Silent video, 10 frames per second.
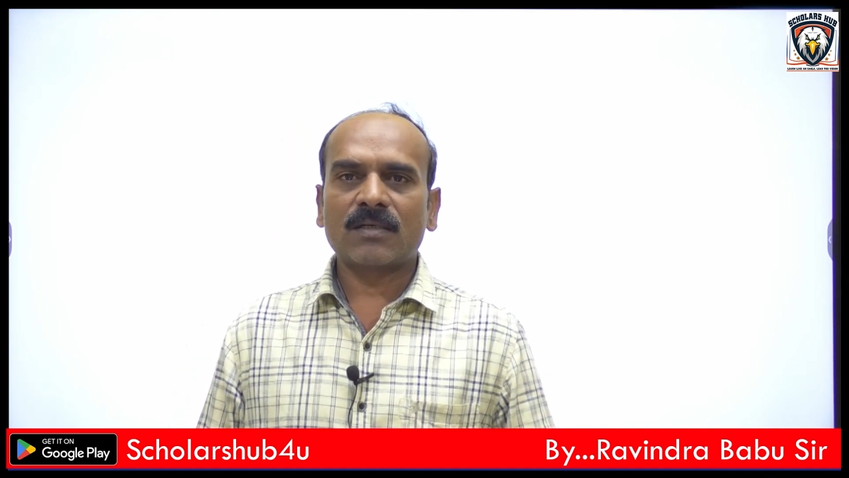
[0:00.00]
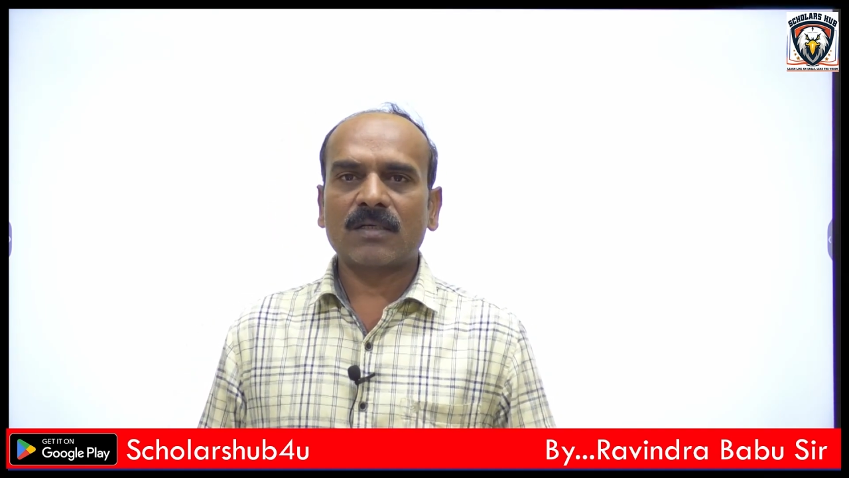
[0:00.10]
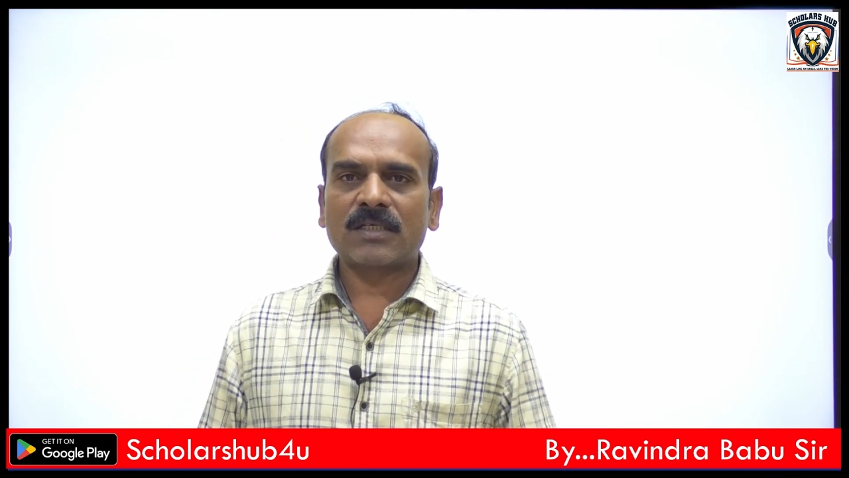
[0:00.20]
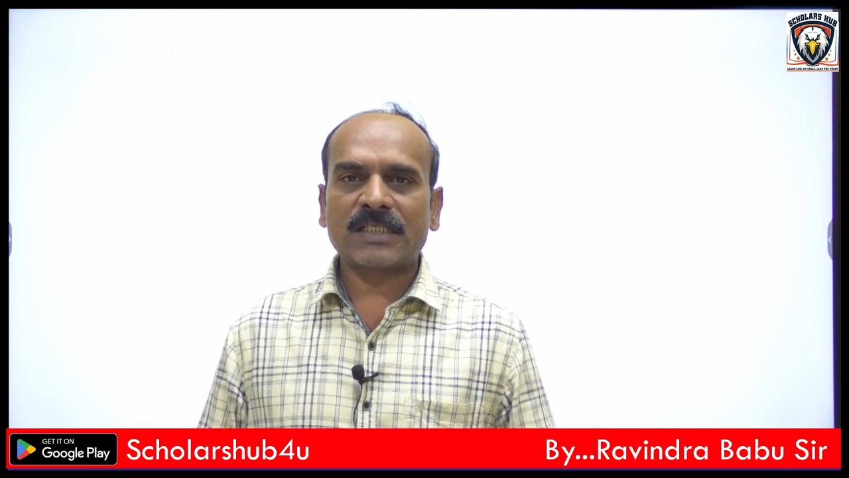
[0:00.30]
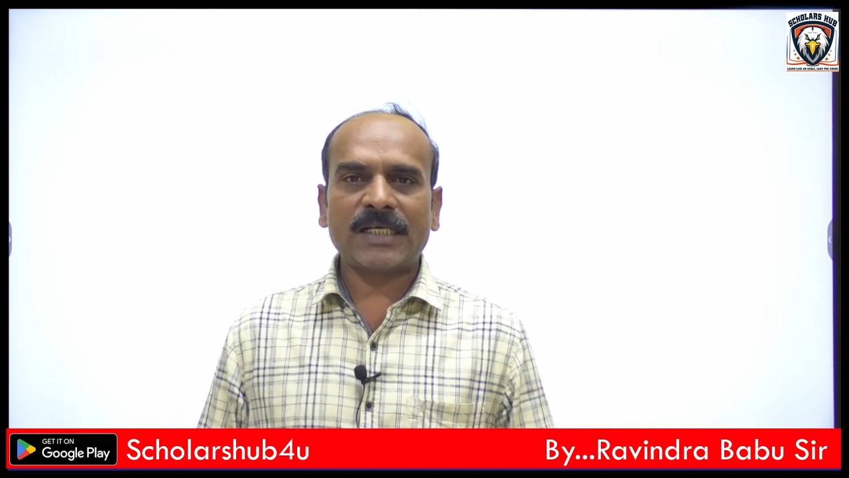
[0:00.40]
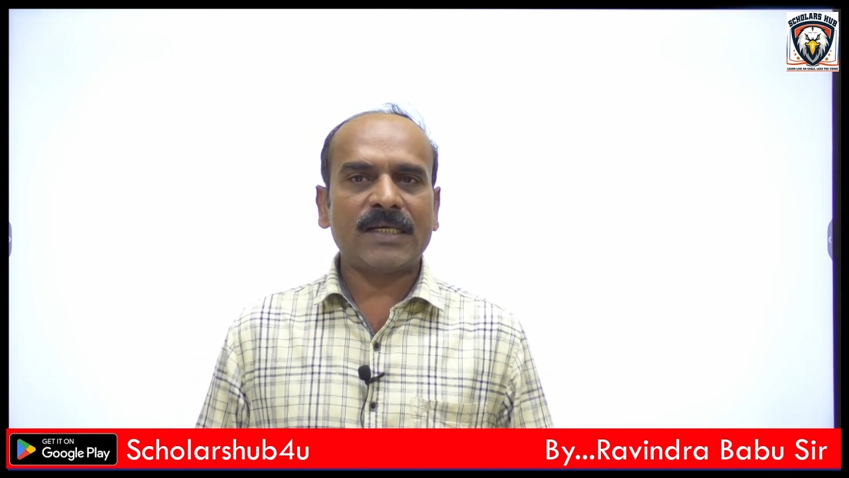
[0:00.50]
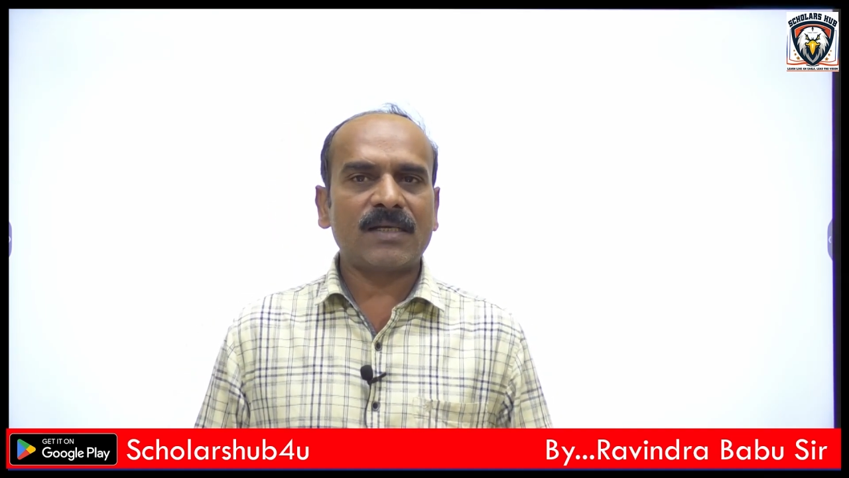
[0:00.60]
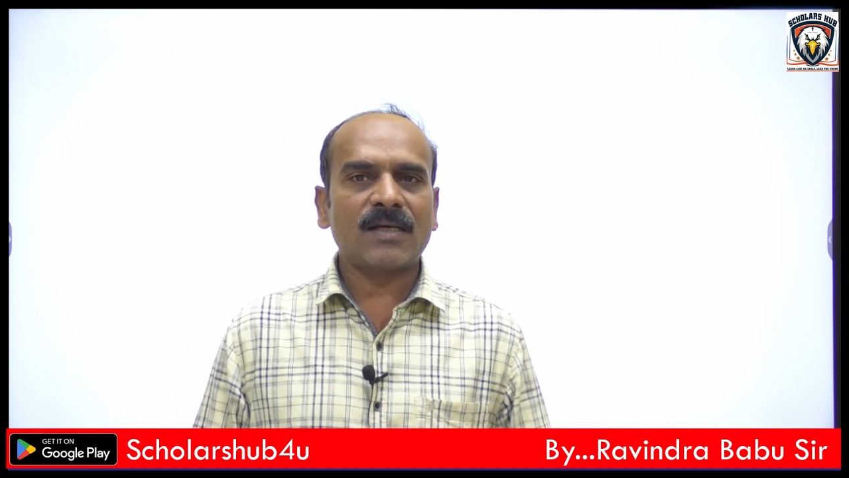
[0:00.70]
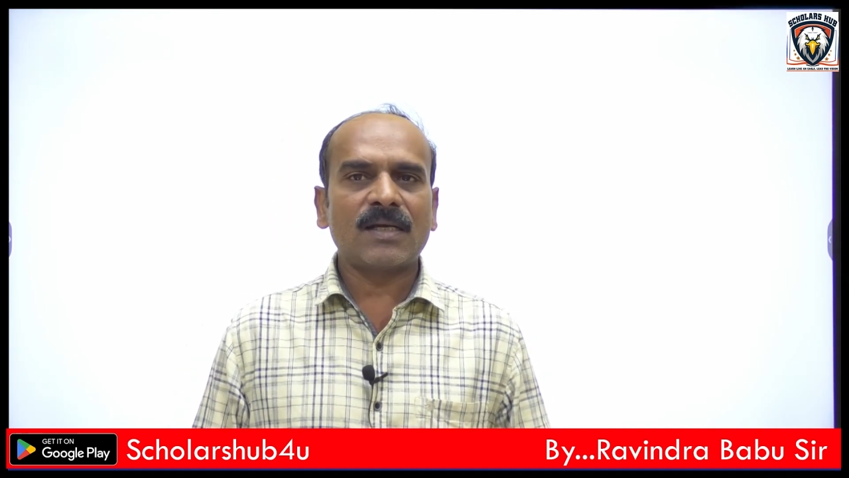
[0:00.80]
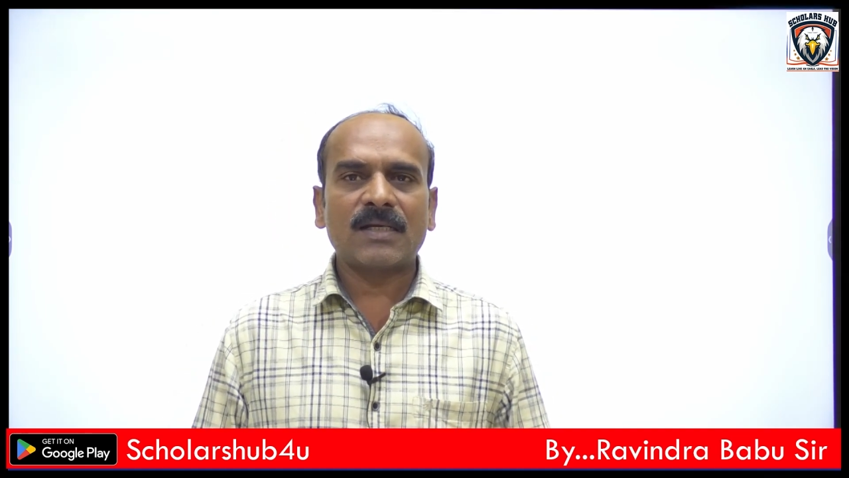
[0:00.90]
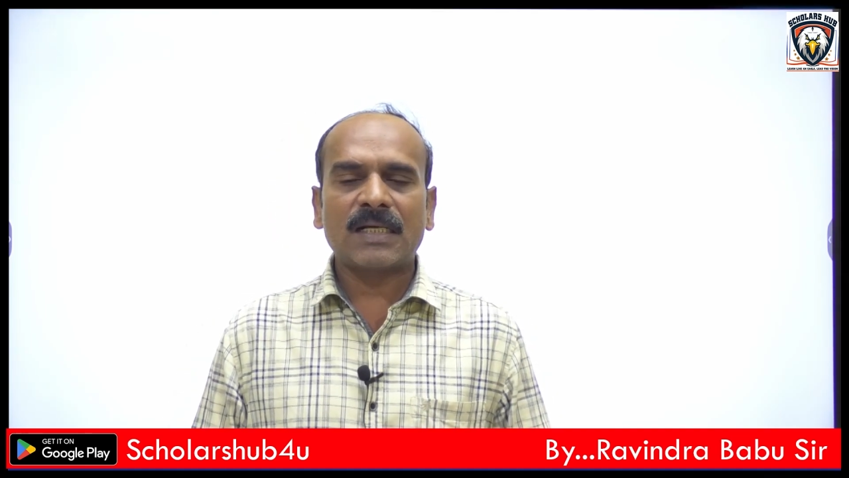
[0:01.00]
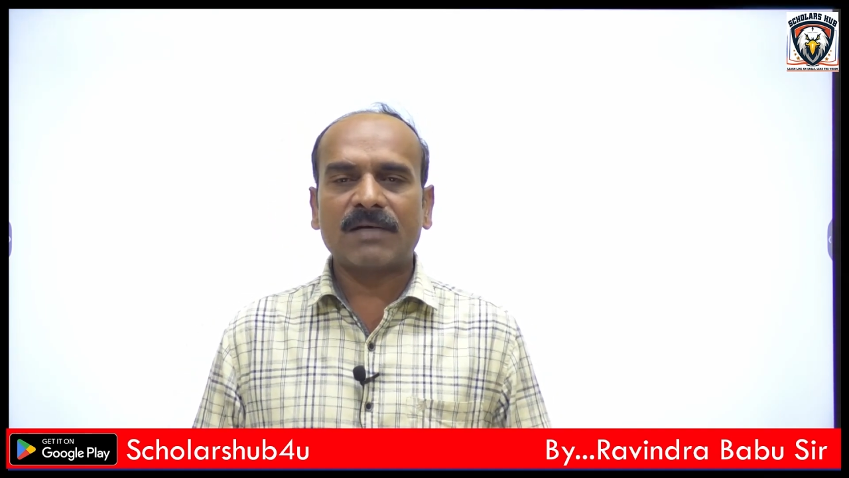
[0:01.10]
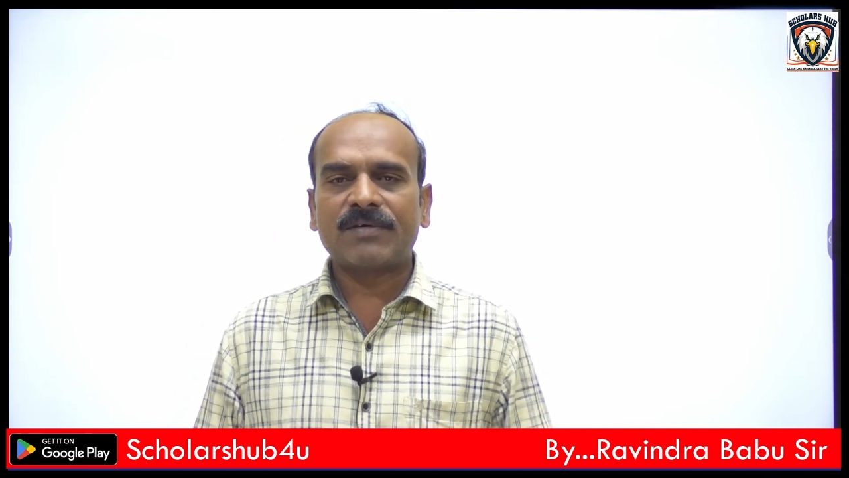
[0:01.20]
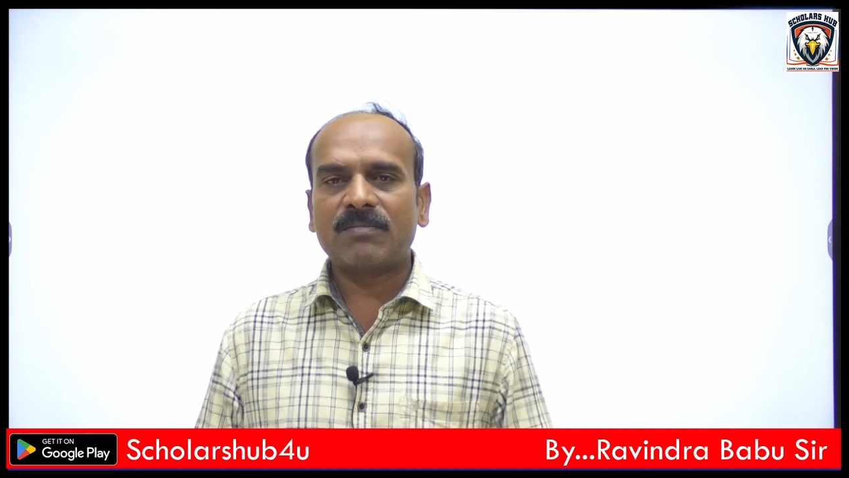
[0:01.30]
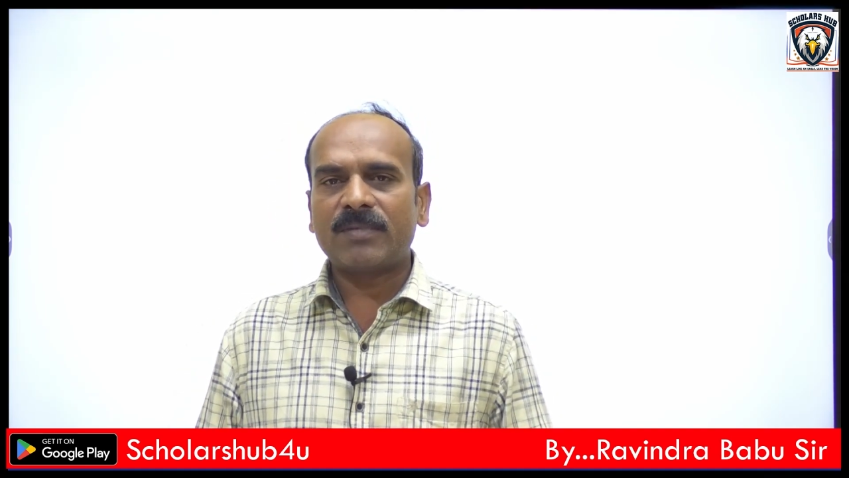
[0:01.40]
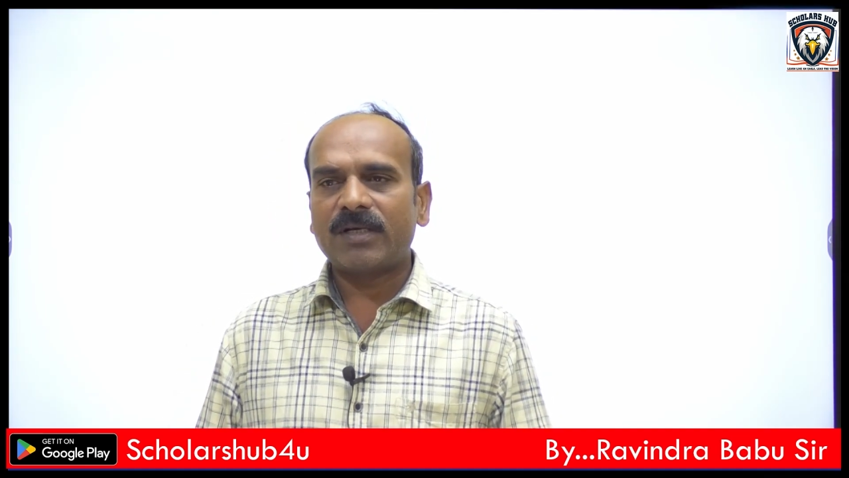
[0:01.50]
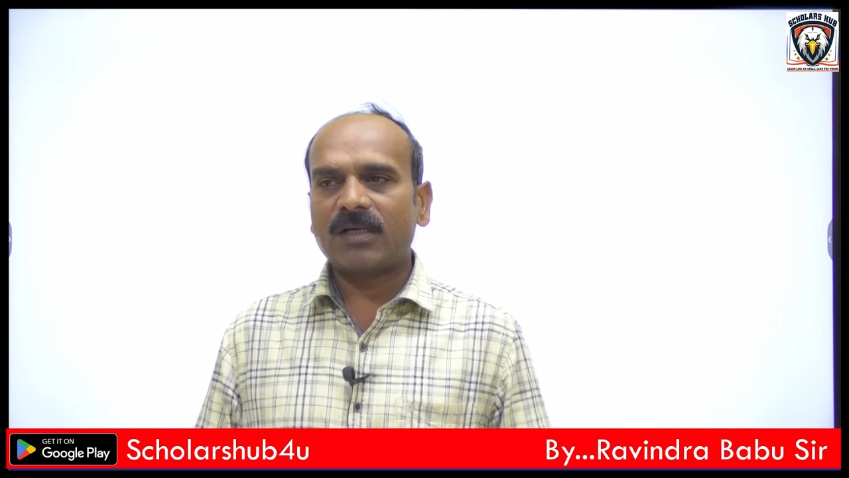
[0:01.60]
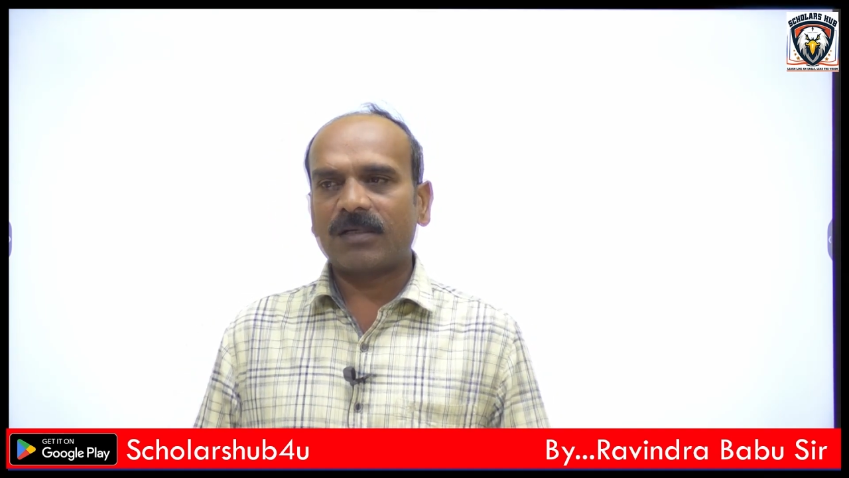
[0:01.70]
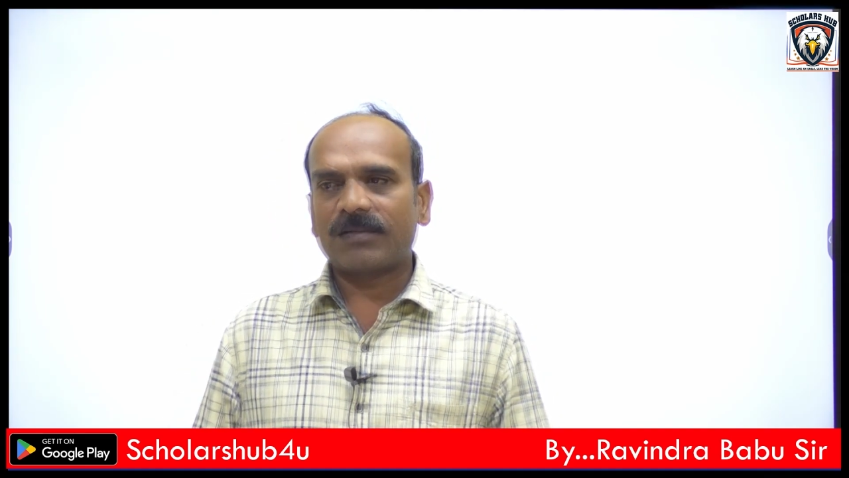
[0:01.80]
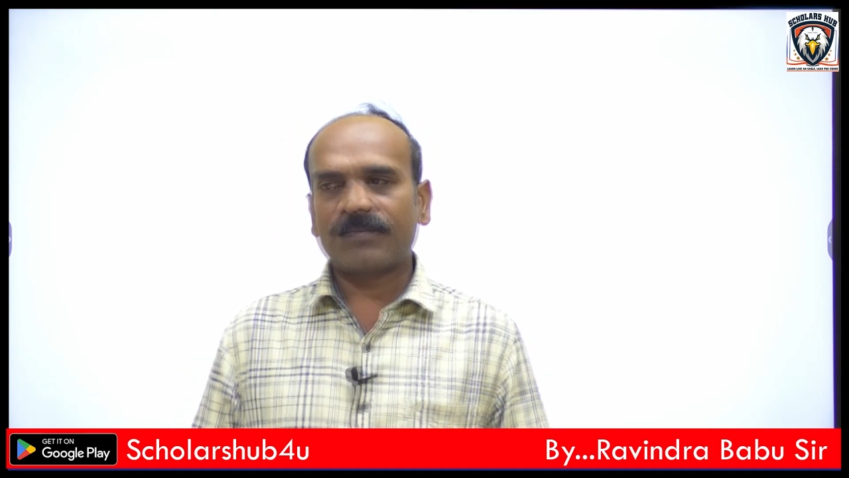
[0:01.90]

state and government